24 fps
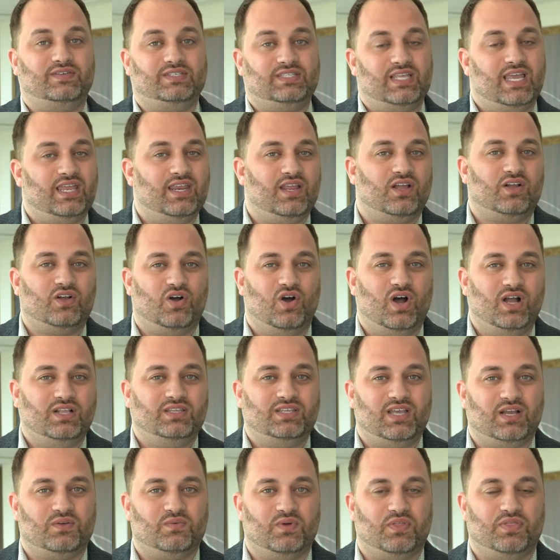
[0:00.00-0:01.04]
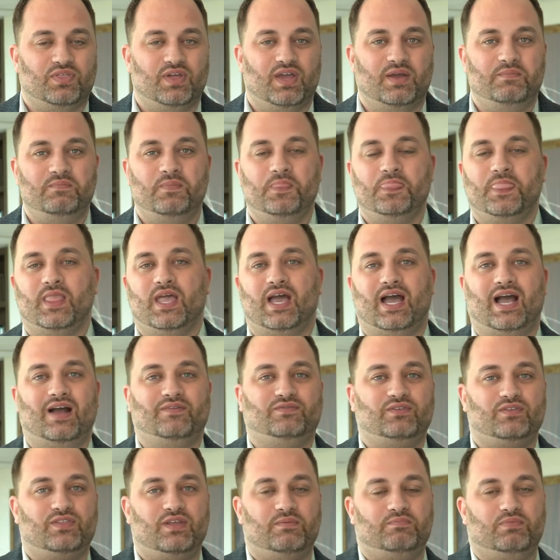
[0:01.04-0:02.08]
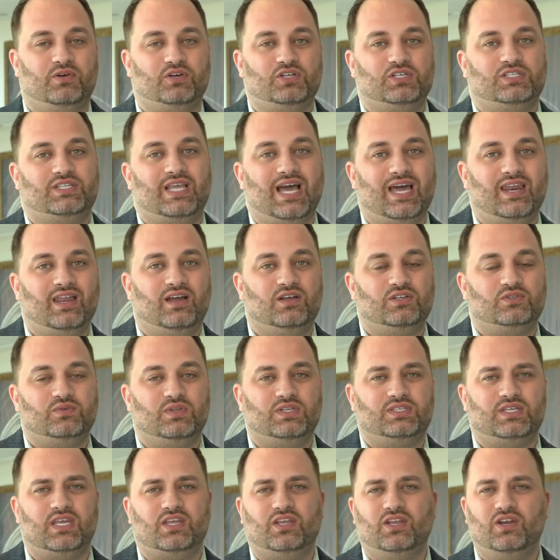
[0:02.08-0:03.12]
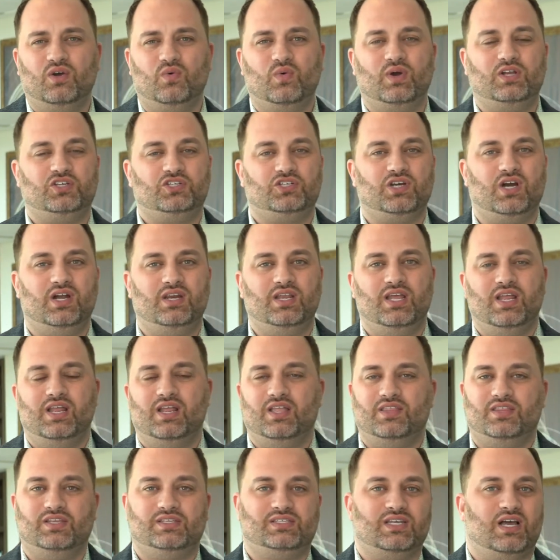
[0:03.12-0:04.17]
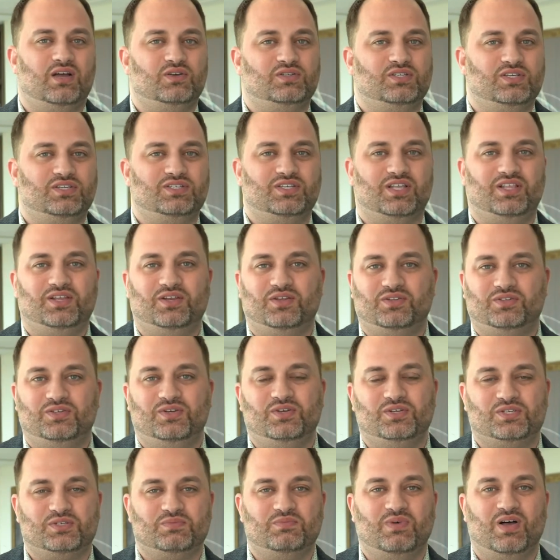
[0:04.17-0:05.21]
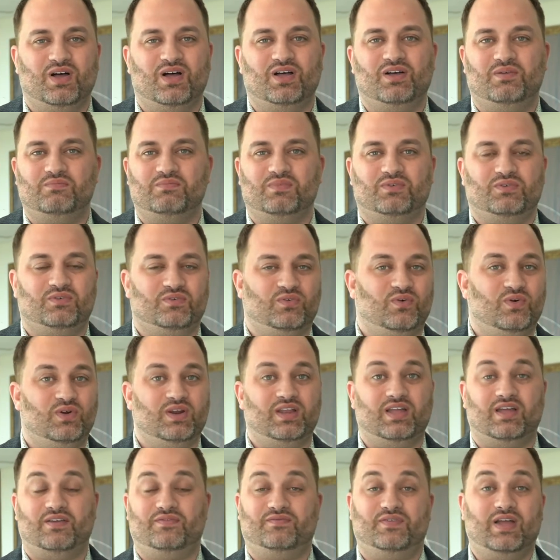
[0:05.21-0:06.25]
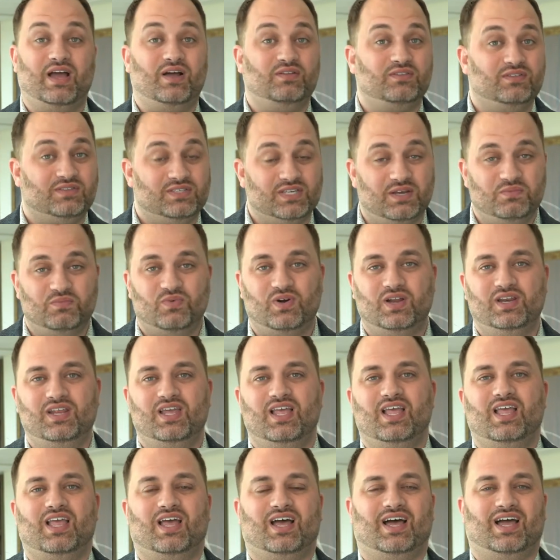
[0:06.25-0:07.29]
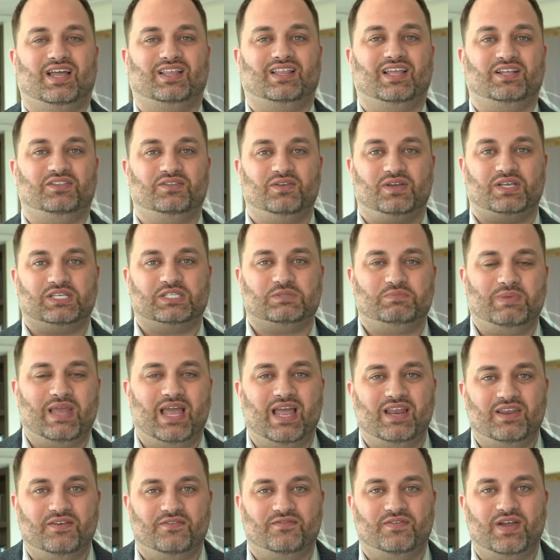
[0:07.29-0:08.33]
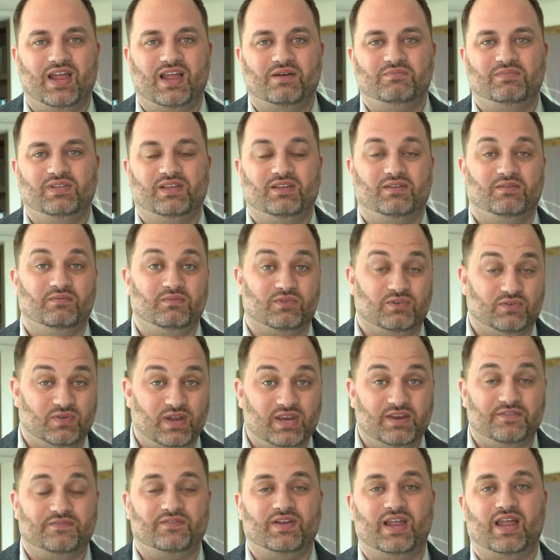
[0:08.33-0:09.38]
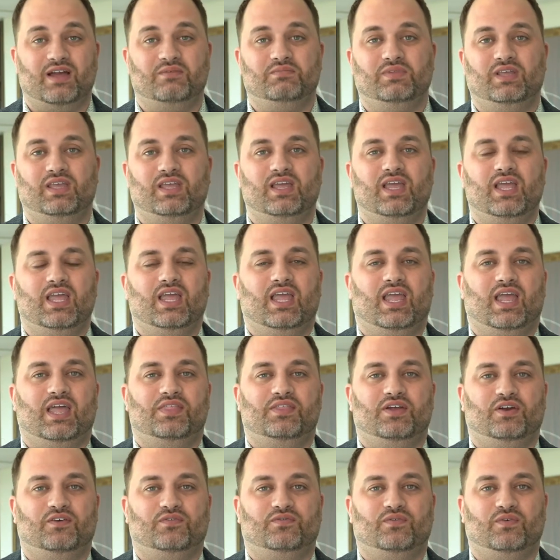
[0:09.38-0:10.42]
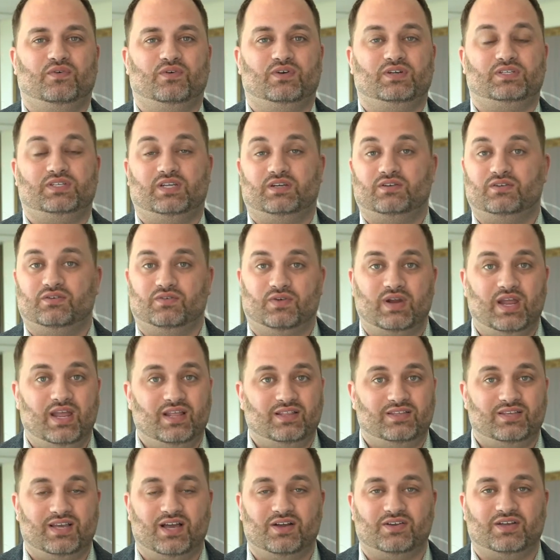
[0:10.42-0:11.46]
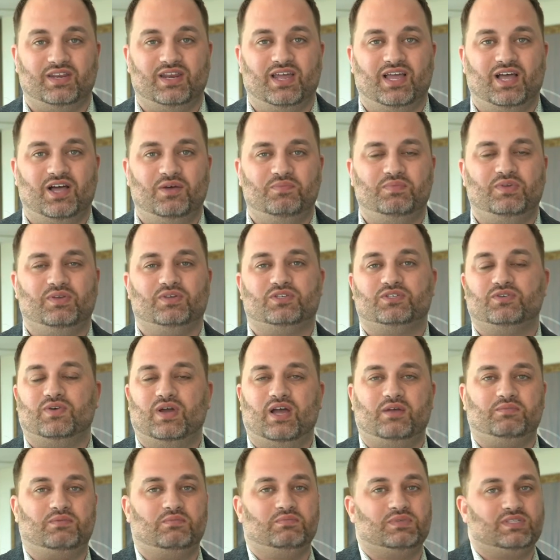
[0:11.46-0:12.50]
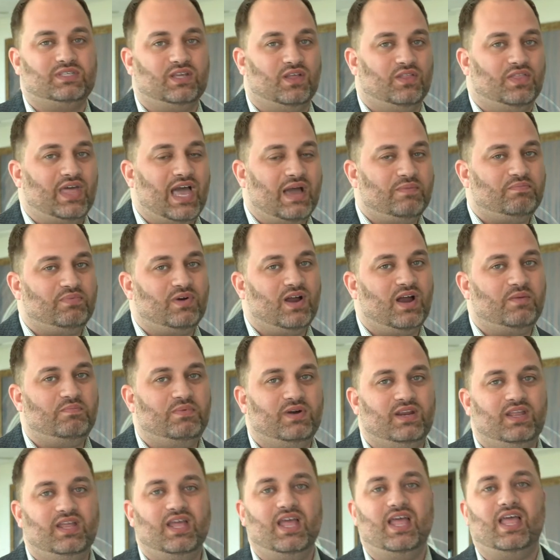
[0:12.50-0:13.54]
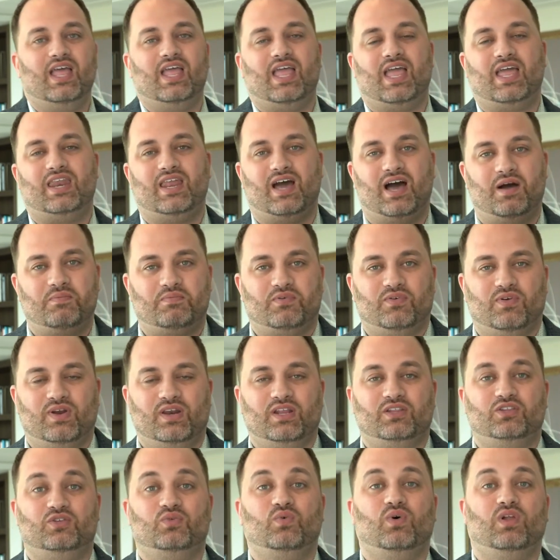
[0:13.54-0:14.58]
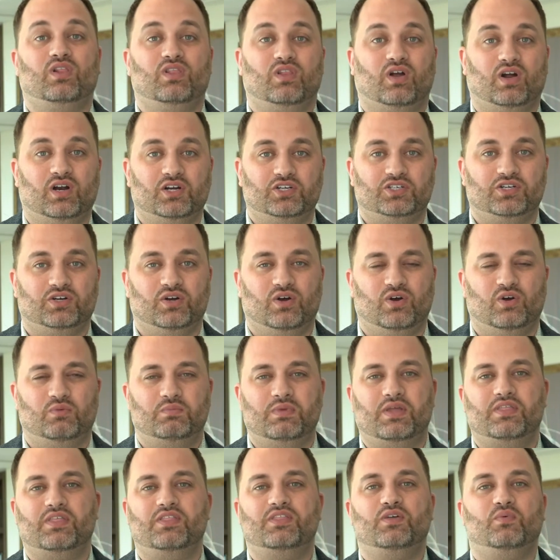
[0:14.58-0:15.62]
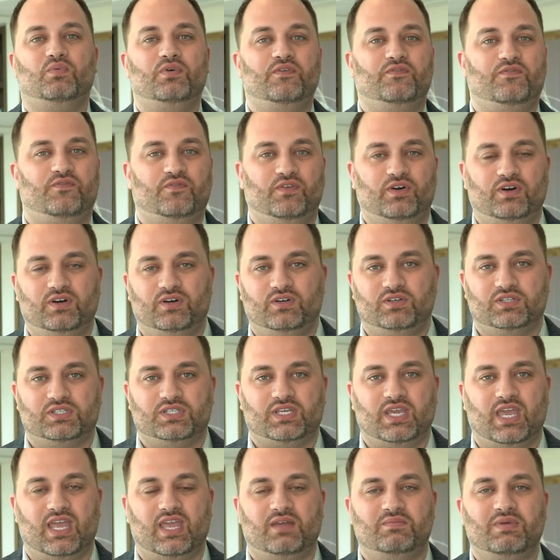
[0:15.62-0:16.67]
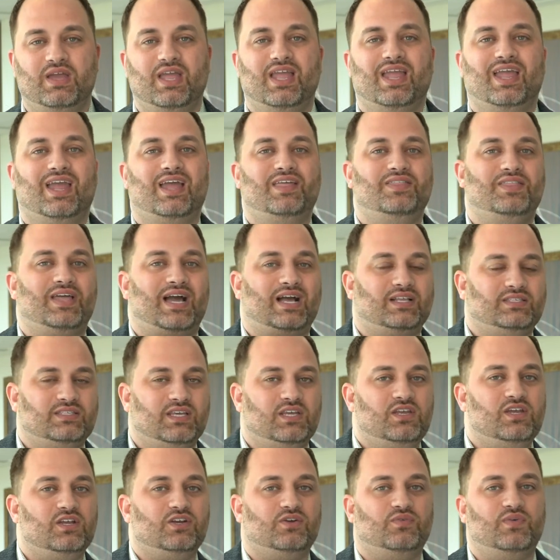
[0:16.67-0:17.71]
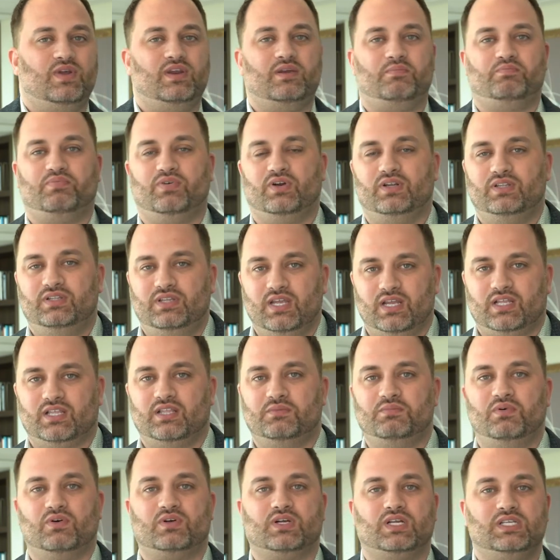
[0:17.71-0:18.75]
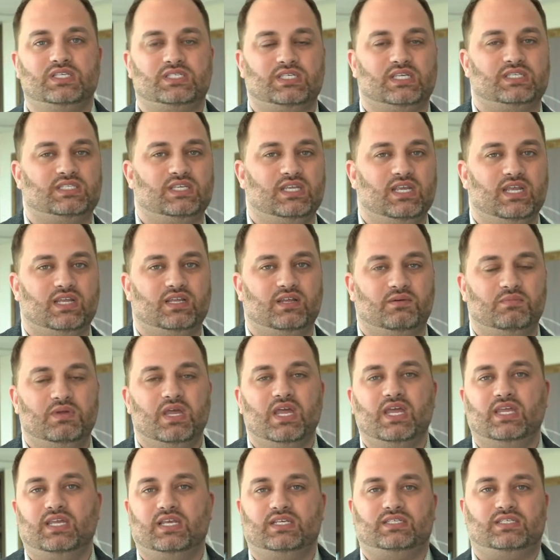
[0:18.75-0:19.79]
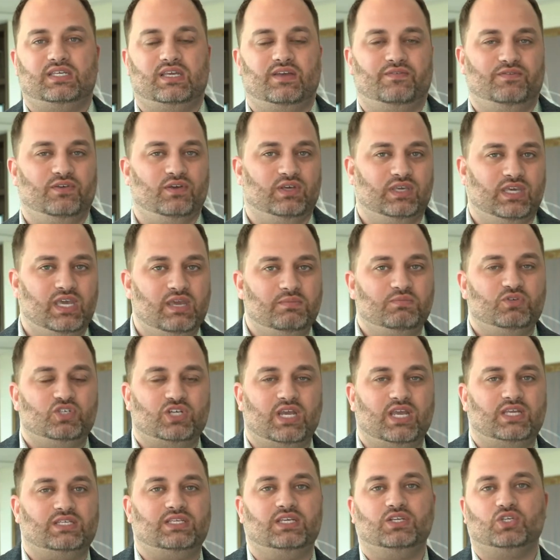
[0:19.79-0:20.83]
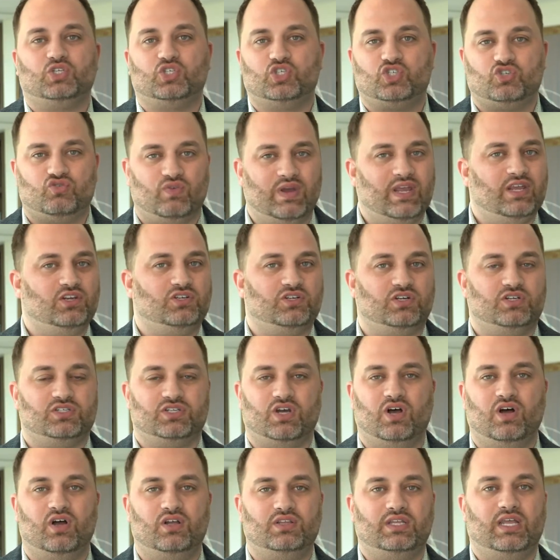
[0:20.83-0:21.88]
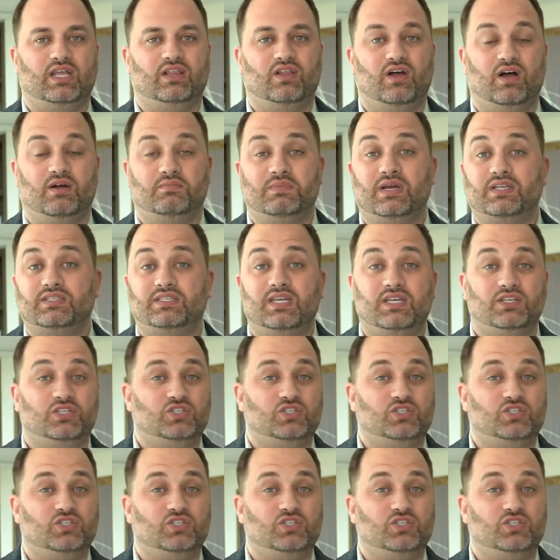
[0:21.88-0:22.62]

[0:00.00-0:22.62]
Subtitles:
stayed in contact with them after they purchased that house, where they say, you know what, John, this house is a little too small, I'm growing, I found someone, I'd like to expand the family and create a family, and therefore I said, great, how can I help you? So I helped them sell that property and upgrade it to a larger home, and then the referrals came, and that's how you create a predictable, consistent income. You see, if you keep chasing strangers all day long, I'm not saying